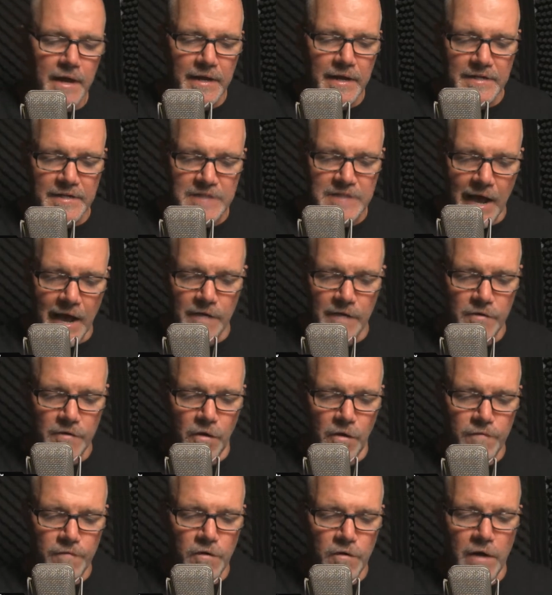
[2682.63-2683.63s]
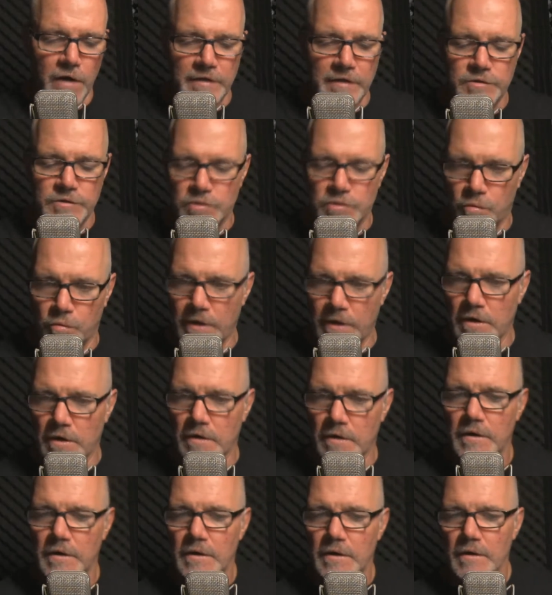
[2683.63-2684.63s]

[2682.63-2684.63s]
It's out over on Twitter.